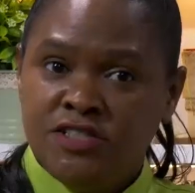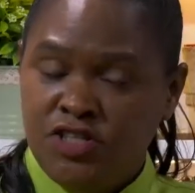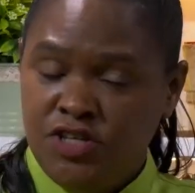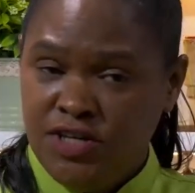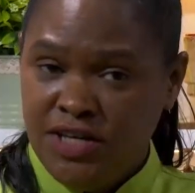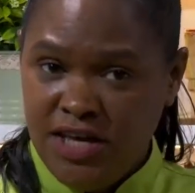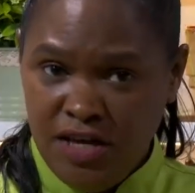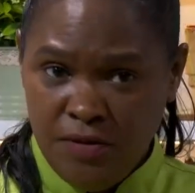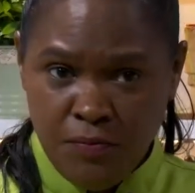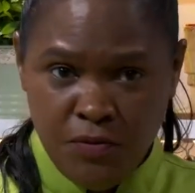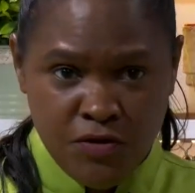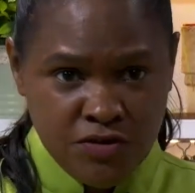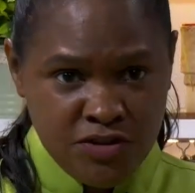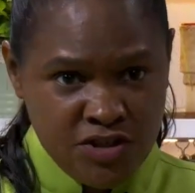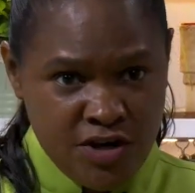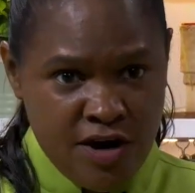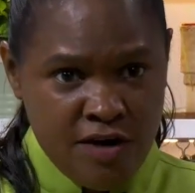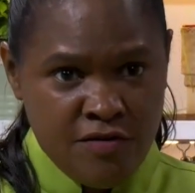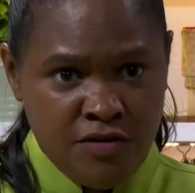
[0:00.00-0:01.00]
So you keep
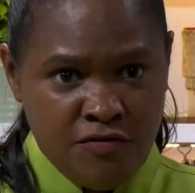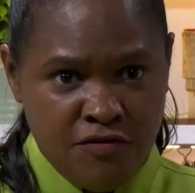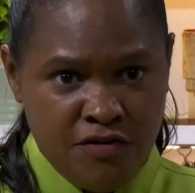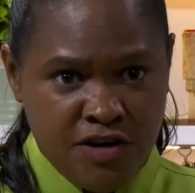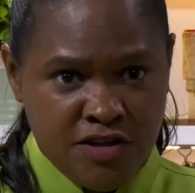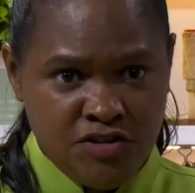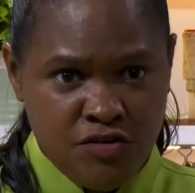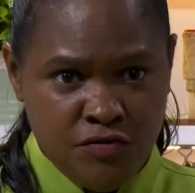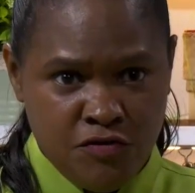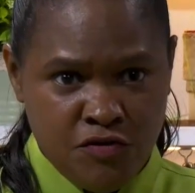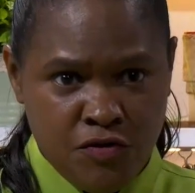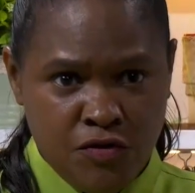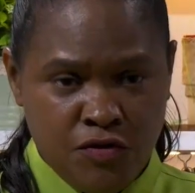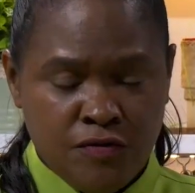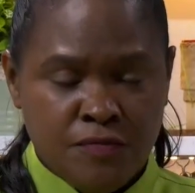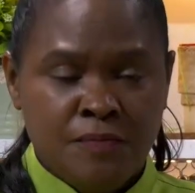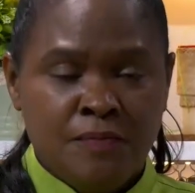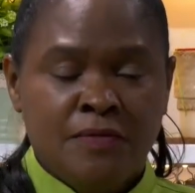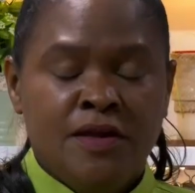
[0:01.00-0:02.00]
your diary first
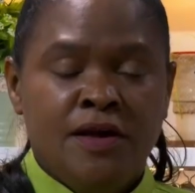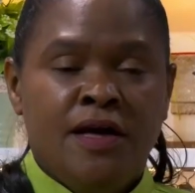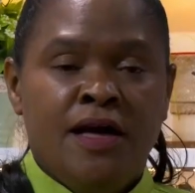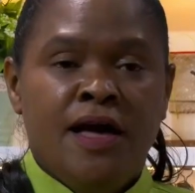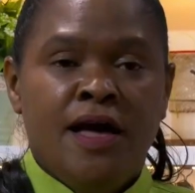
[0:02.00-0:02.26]
of all.